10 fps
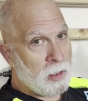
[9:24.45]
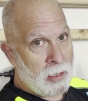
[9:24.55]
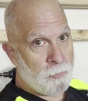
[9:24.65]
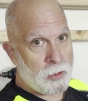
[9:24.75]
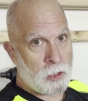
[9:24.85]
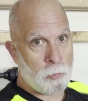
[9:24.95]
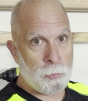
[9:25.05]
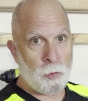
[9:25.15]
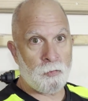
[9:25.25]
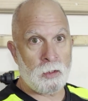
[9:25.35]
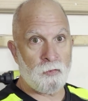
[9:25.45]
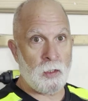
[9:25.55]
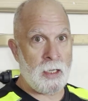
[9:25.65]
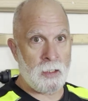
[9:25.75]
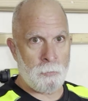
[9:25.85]
Everything will be perfectly
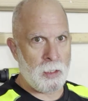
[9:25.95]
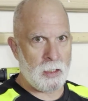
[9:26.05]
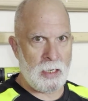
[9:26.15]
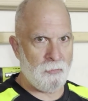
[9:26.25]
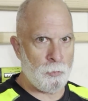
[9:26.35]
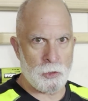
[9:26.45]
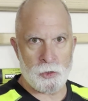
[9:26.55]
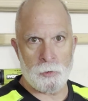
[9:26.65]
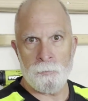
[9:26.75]
flat, and I'm not going to have a bunch